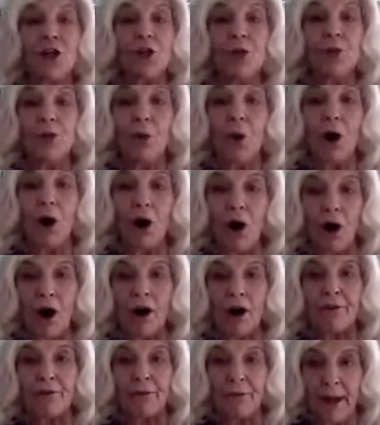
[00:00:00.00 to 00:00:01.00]
you
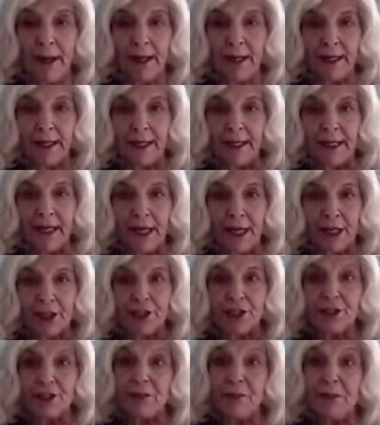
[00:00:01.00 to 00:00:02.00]
are ready
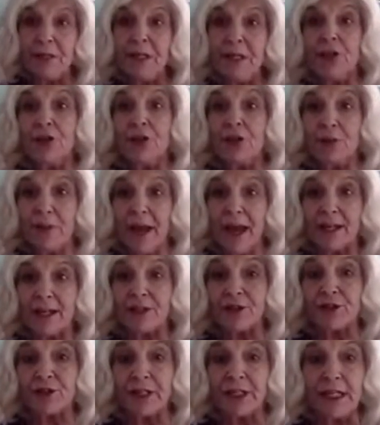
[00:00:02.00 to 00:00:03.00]
to meet your
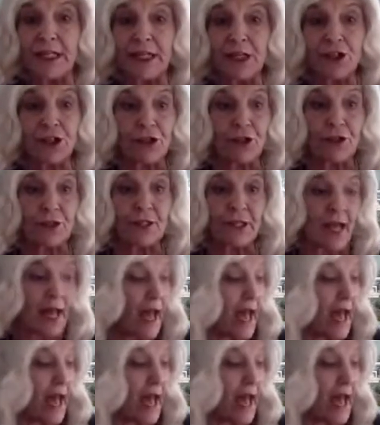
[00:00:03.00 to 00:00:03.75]
master teachers.